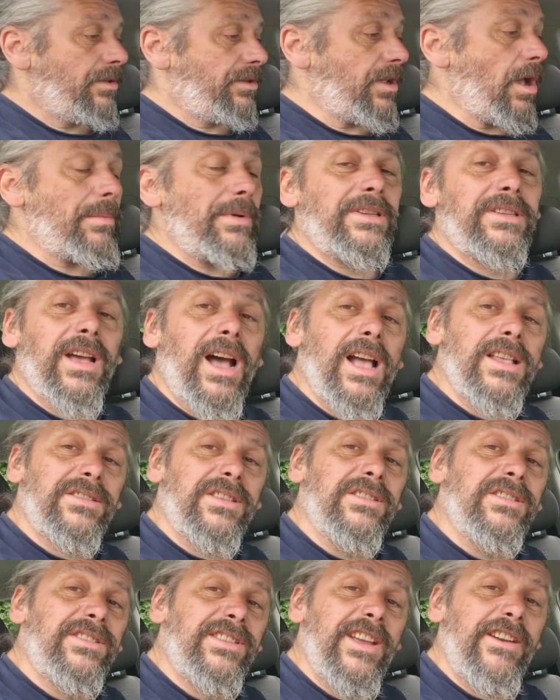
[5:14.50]
So besides
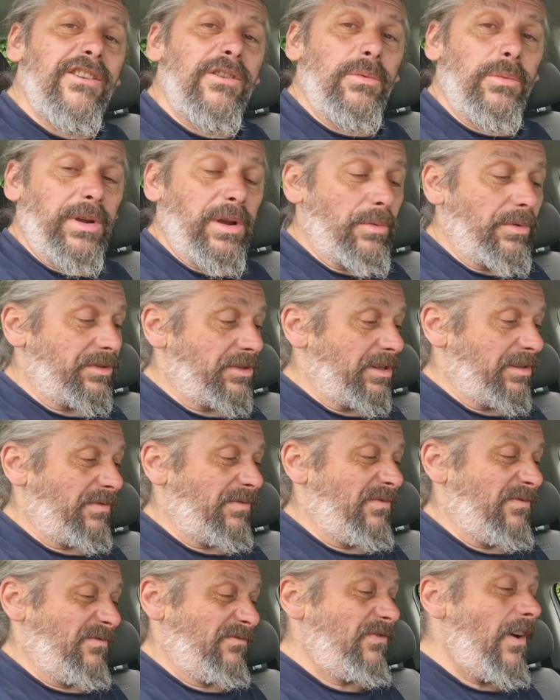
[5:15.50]
the steering wheel, which is
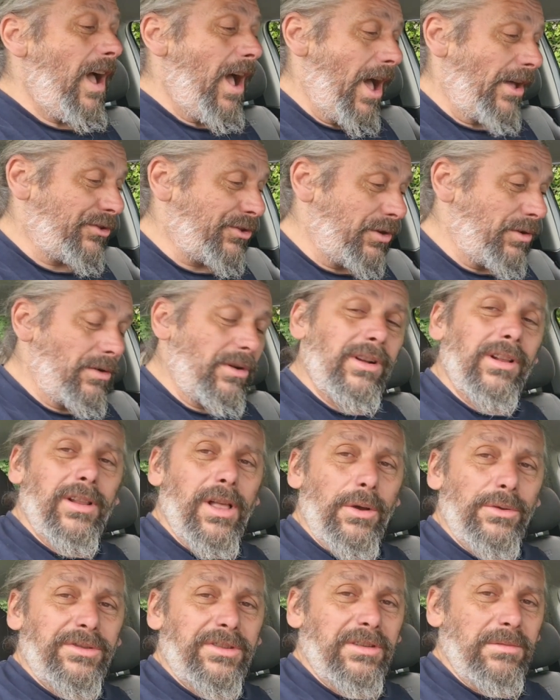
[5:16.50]
far too
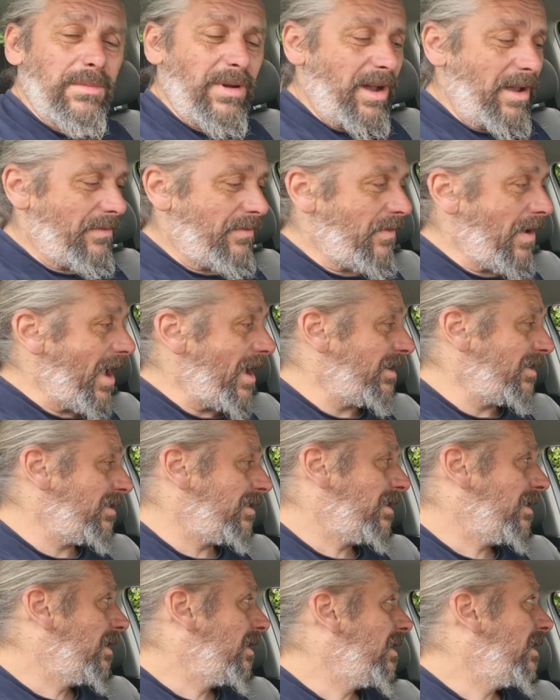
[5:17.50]
close to my
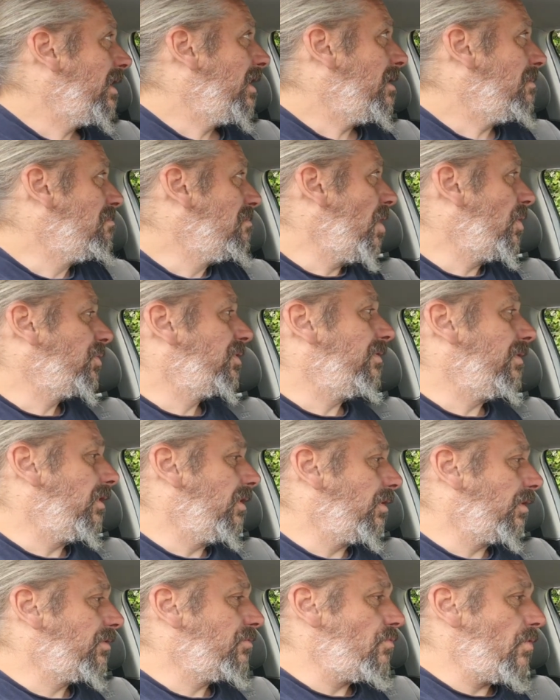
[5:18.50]
face, most of it
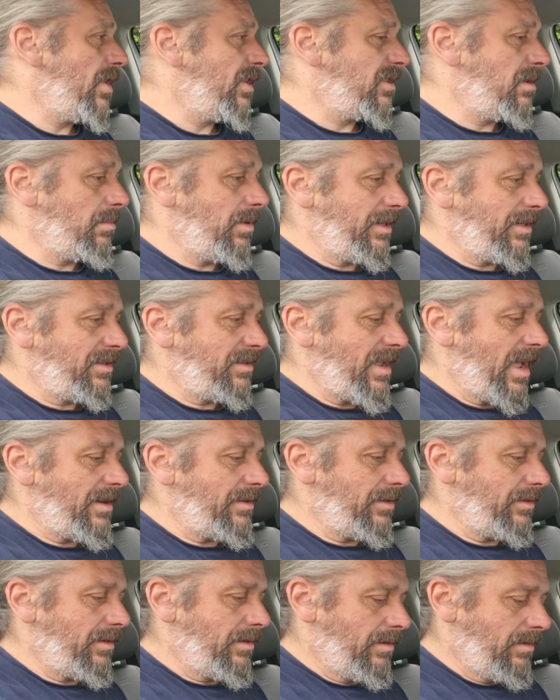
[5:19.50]
looks reasonably
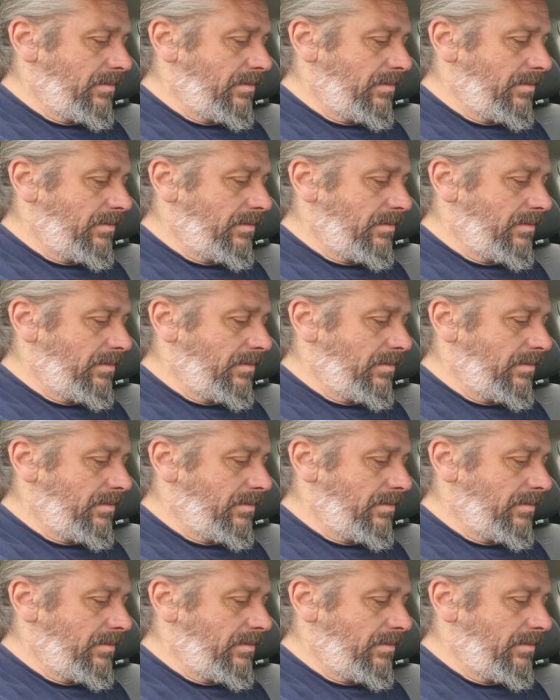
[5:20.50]
standard.